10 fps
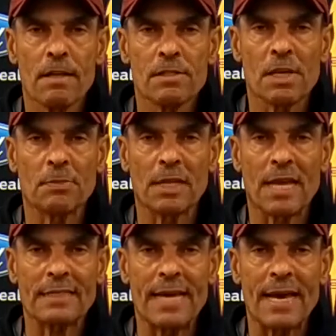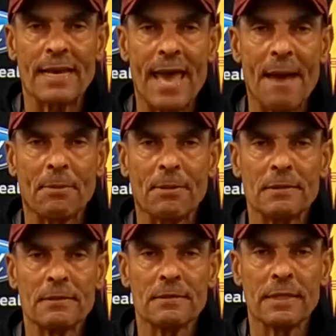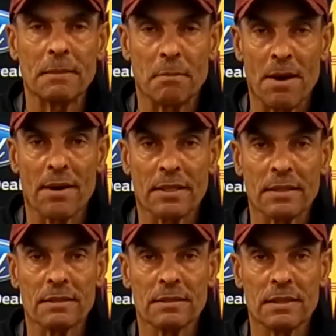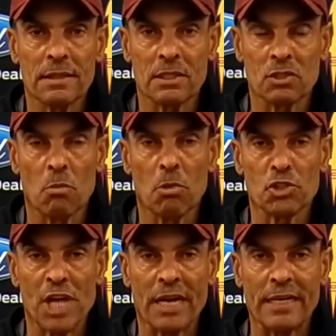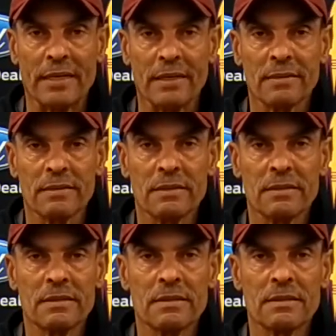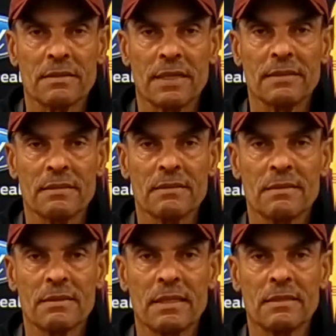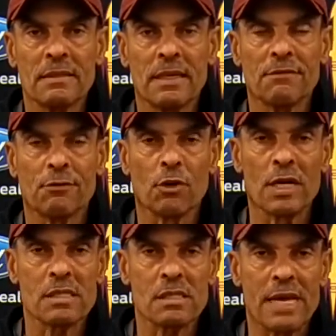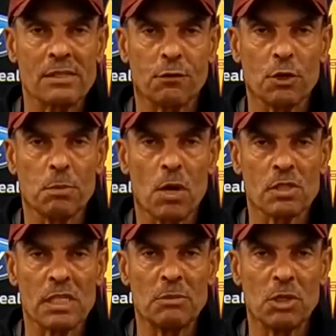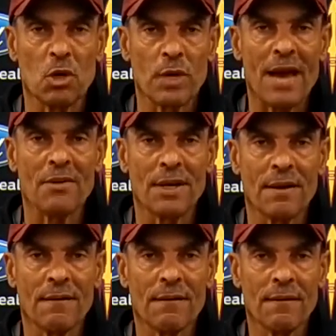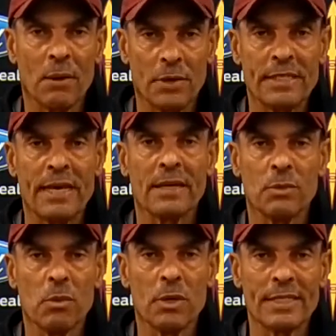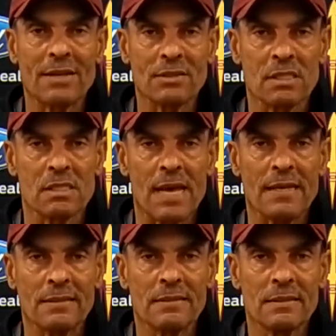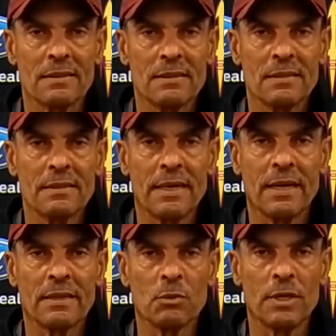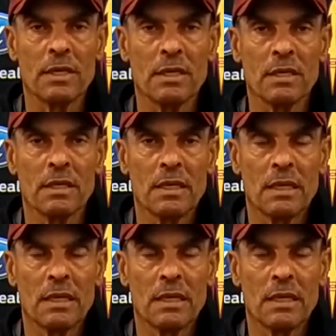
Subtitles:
something like that happened in America, it's almost shocking, right? And for us as a football team to go down there, and we did. We went down to the site, and we